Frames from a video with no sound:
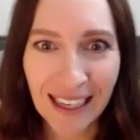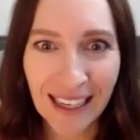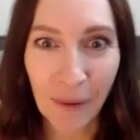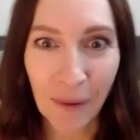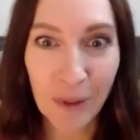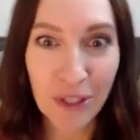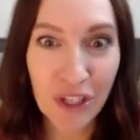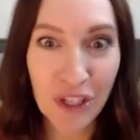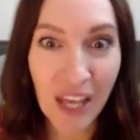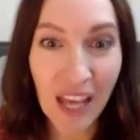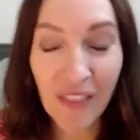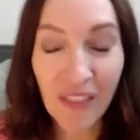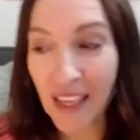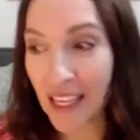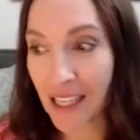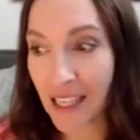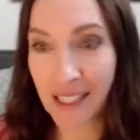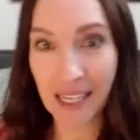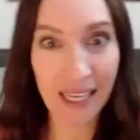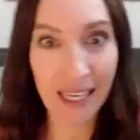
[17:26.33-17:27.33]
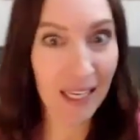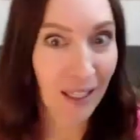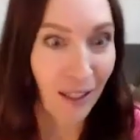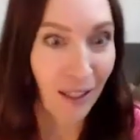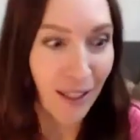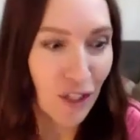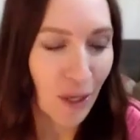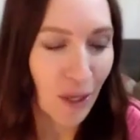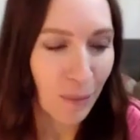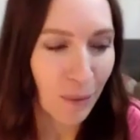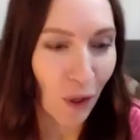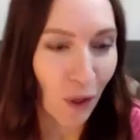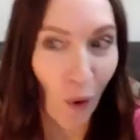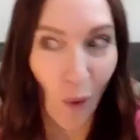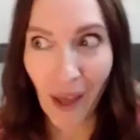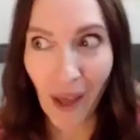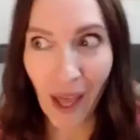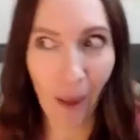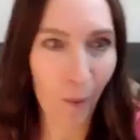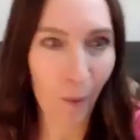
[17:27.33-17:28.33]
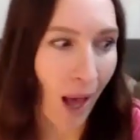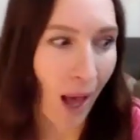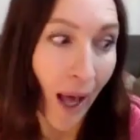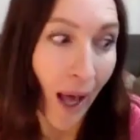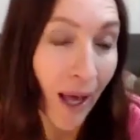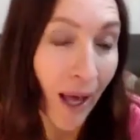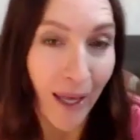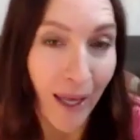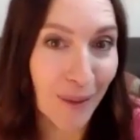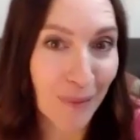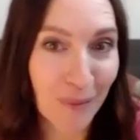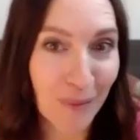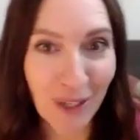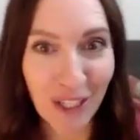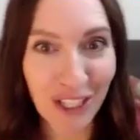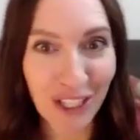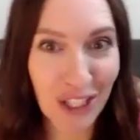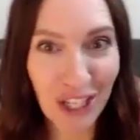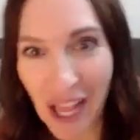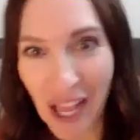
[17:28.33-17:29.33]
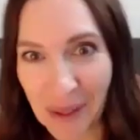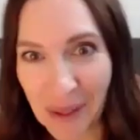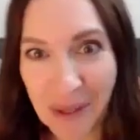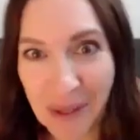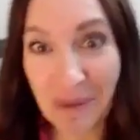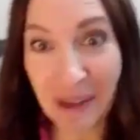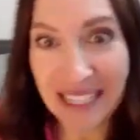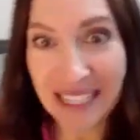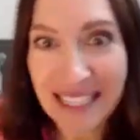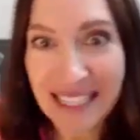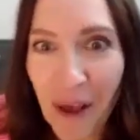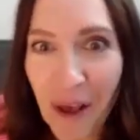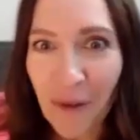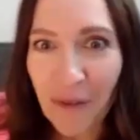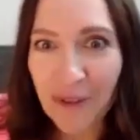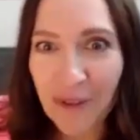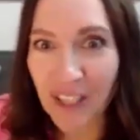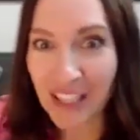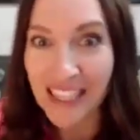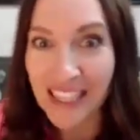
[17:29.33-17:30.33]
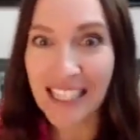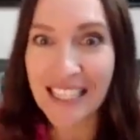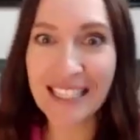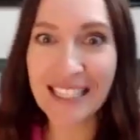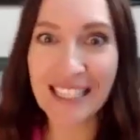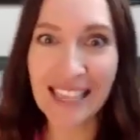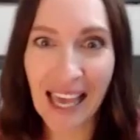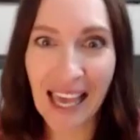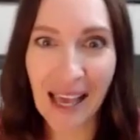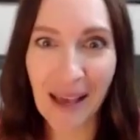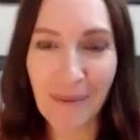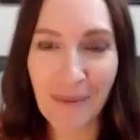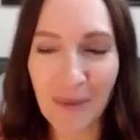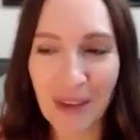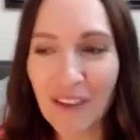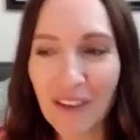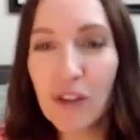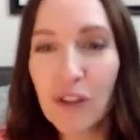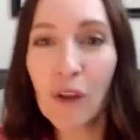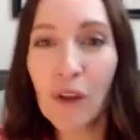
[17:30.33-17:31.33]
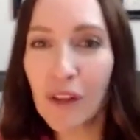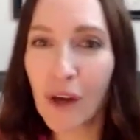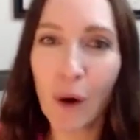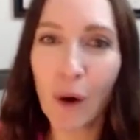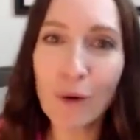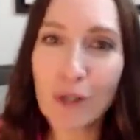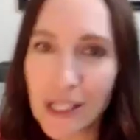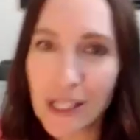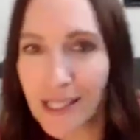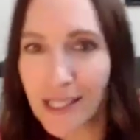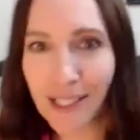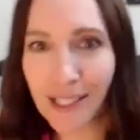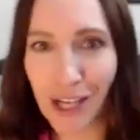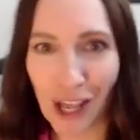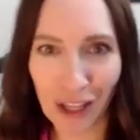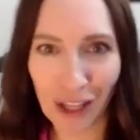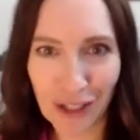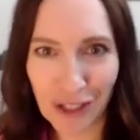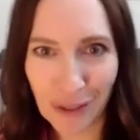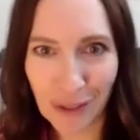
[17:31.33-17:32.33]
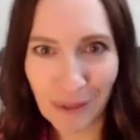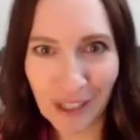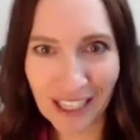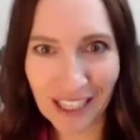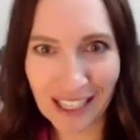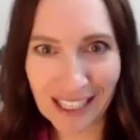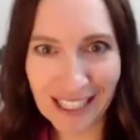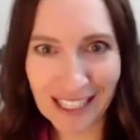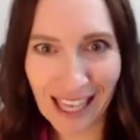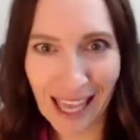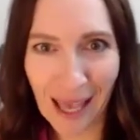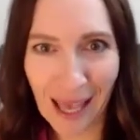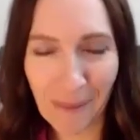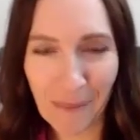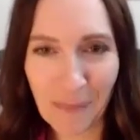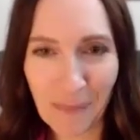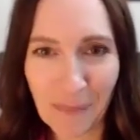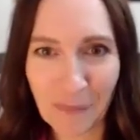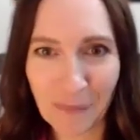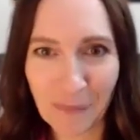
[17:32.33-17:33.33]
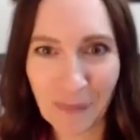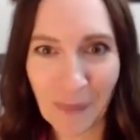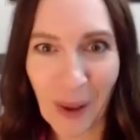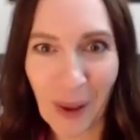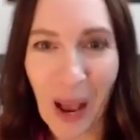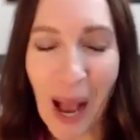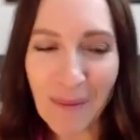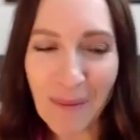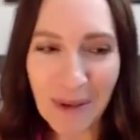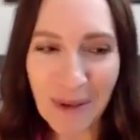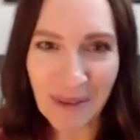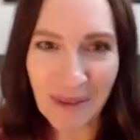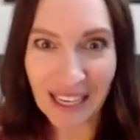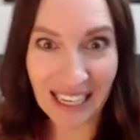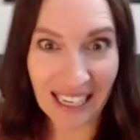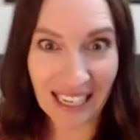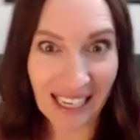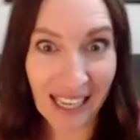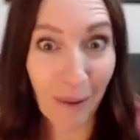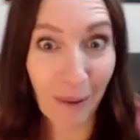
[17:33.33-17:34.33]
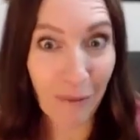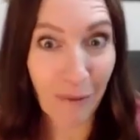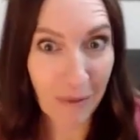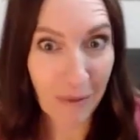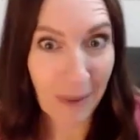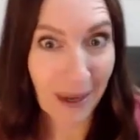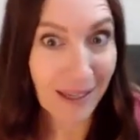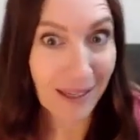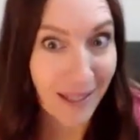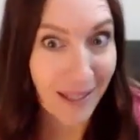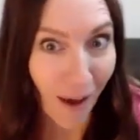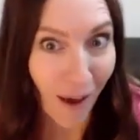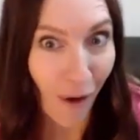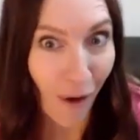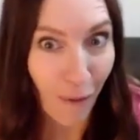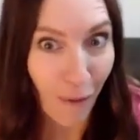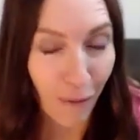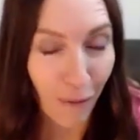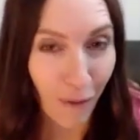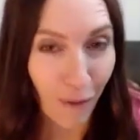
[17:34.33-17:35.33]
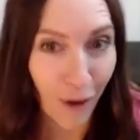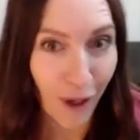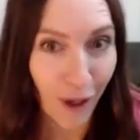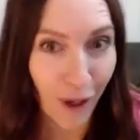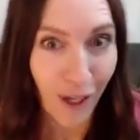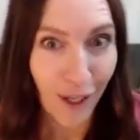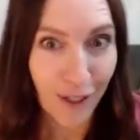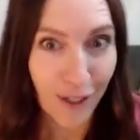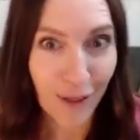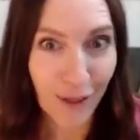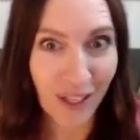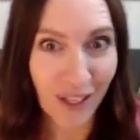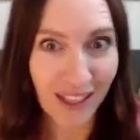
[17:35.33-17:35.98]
which then they can take into the gym and go, okay, well, I'm going to challenge myself to this game. Even though the coach isn't challenging me to this game, I'm going to make it a game for myself. So